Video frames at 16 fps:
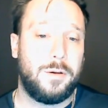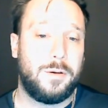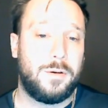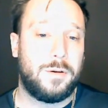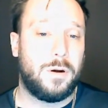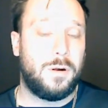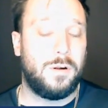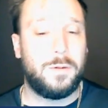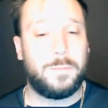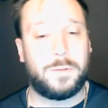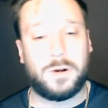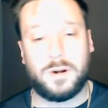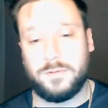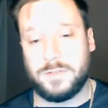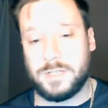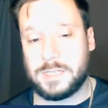Cole and
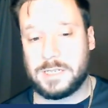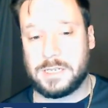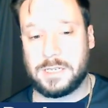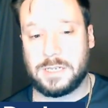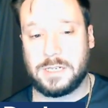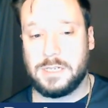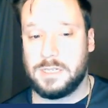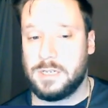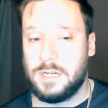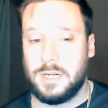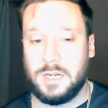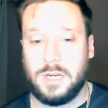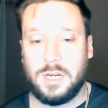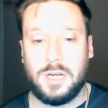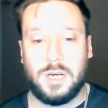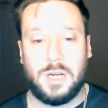Perbix,
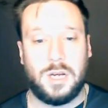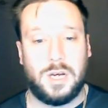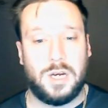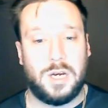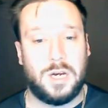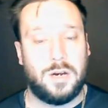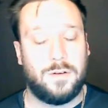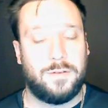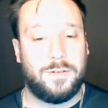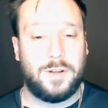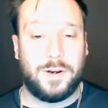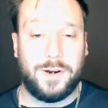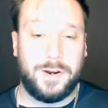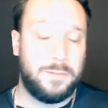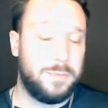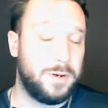
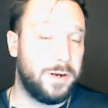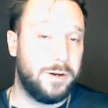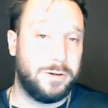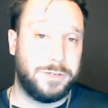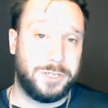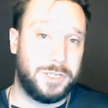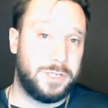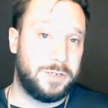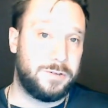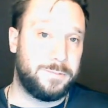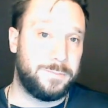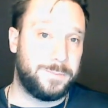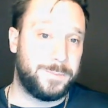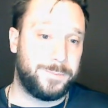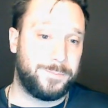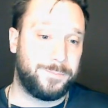Fleury and Bogosian.
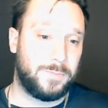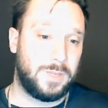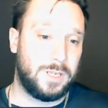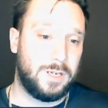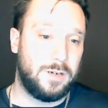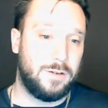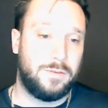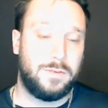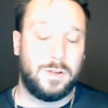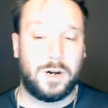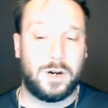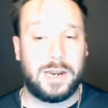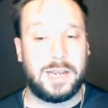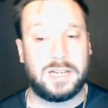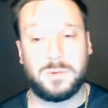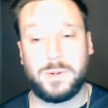
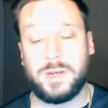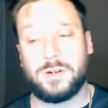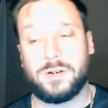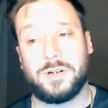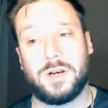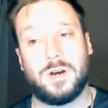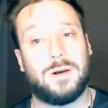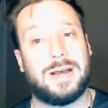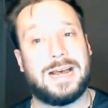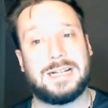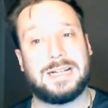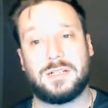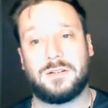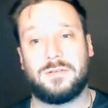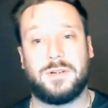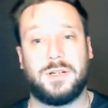Fleury, as we all know,
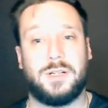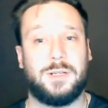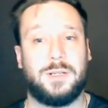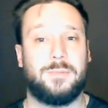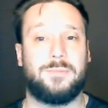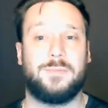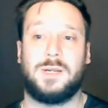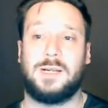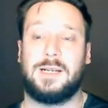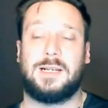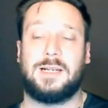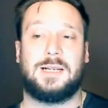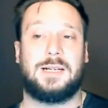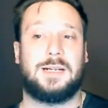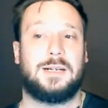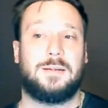hasn't really
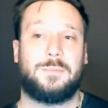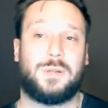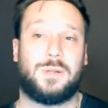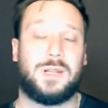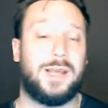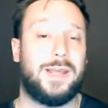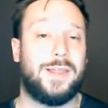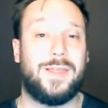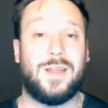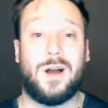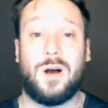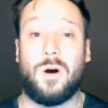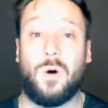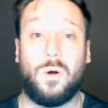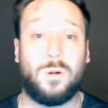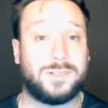played a
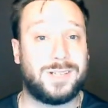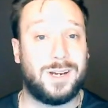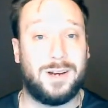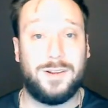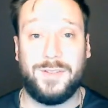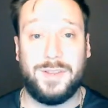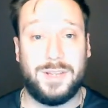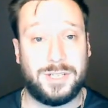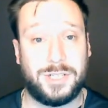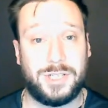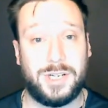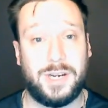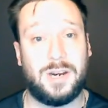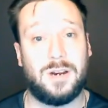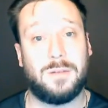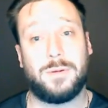whole ton this
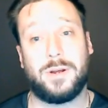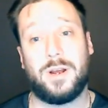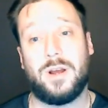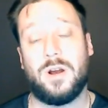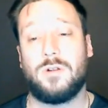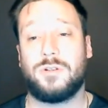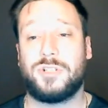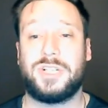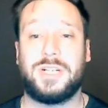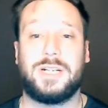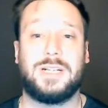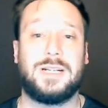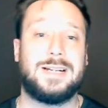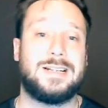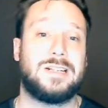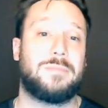year.
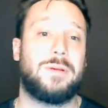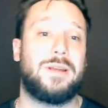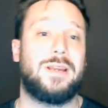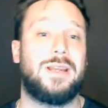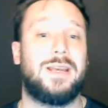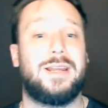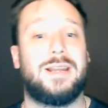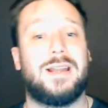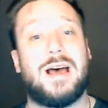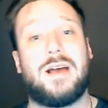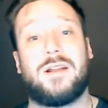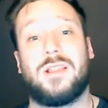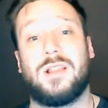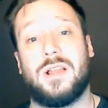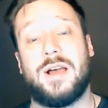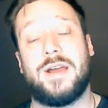Bogosian has been in and out
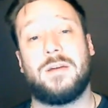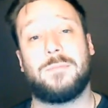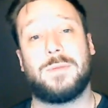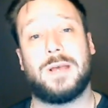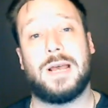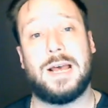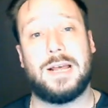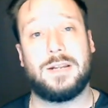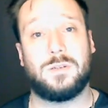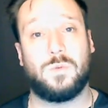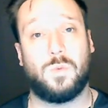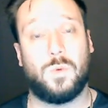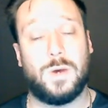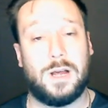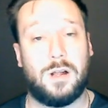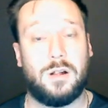of the lineup as
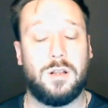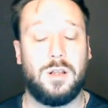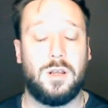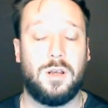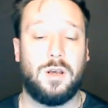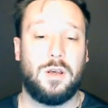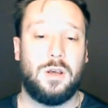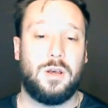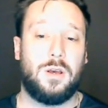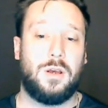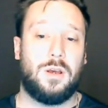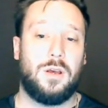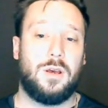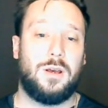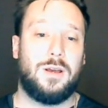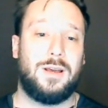well.
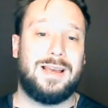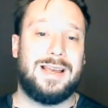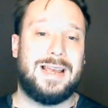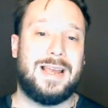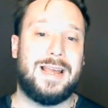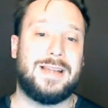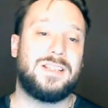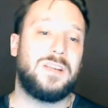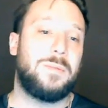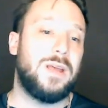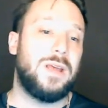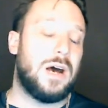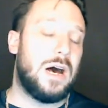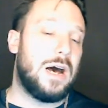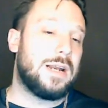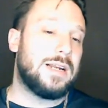And to be
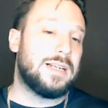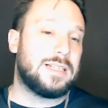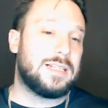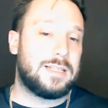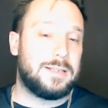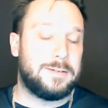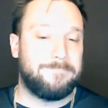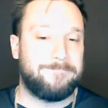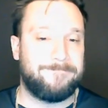honest,